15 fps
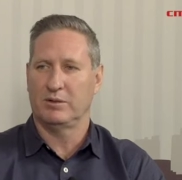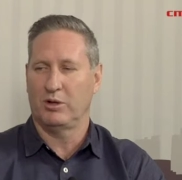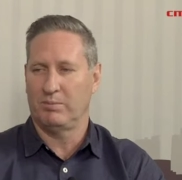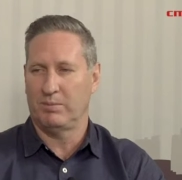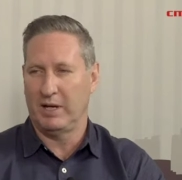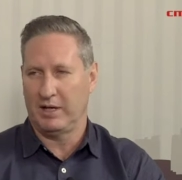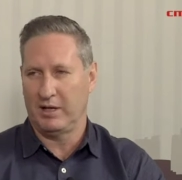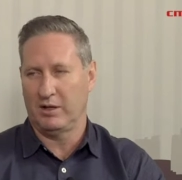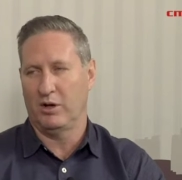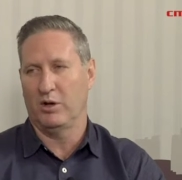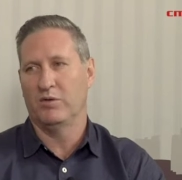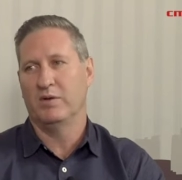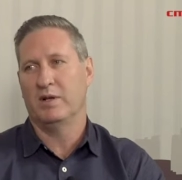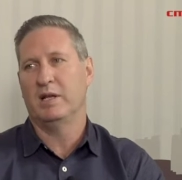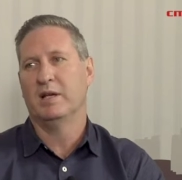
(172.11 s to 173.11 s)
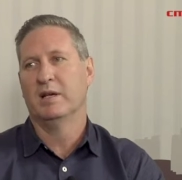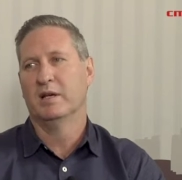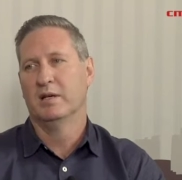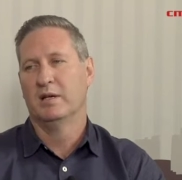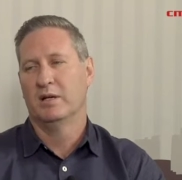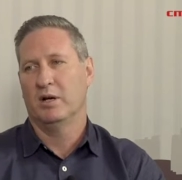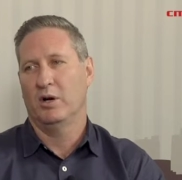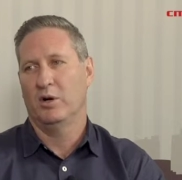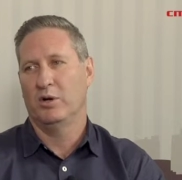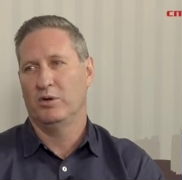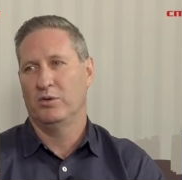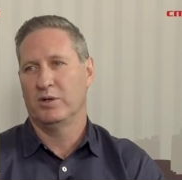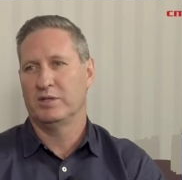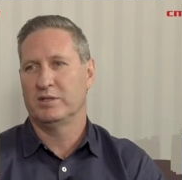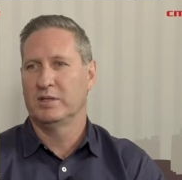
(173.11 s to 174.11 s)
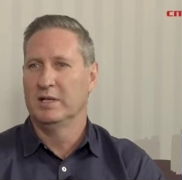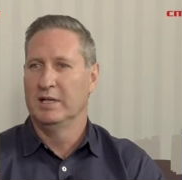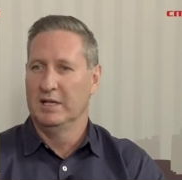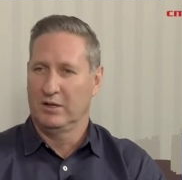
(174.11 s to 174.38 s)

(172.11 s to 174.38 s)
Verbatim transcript: not make it overly onerous,